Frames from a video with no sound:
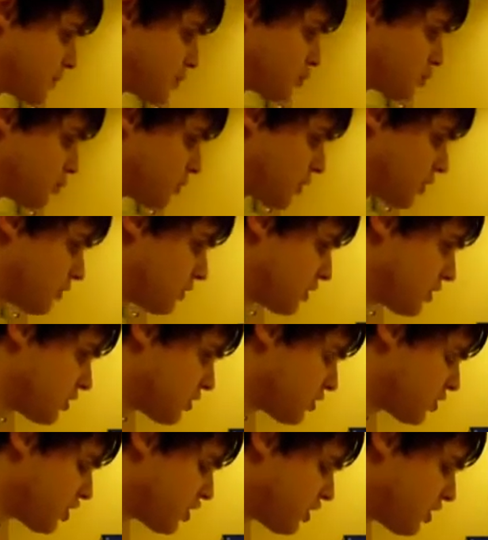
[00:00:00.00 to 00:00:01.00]
They were
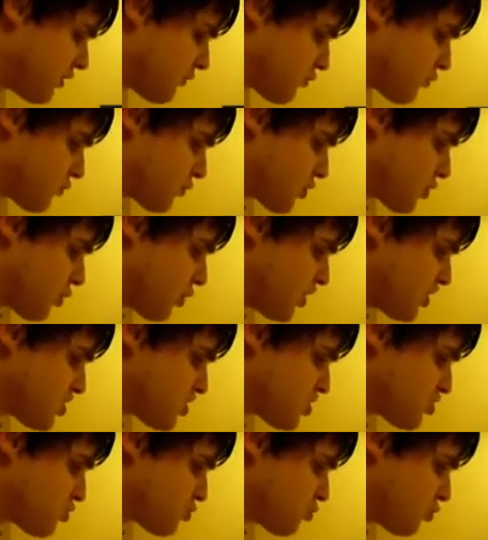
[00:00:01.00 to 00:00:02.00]
kind of quite
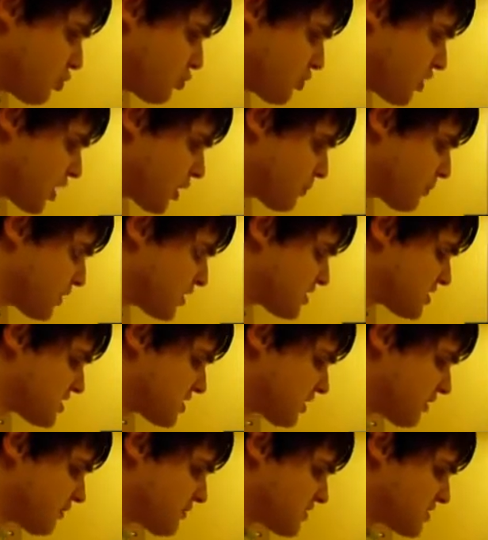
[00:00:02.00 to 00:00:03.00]
screwed up and
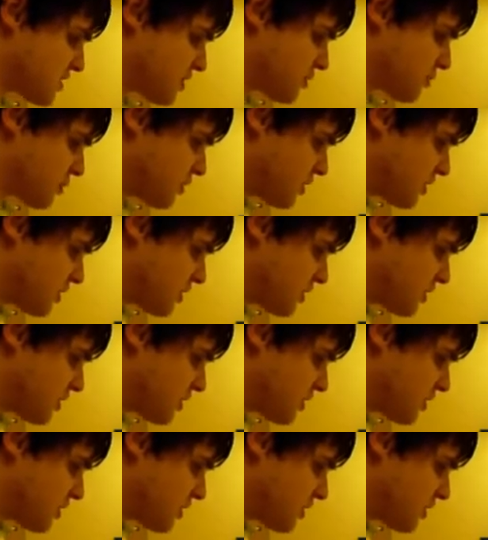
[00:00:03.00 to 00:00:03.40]
stuff, so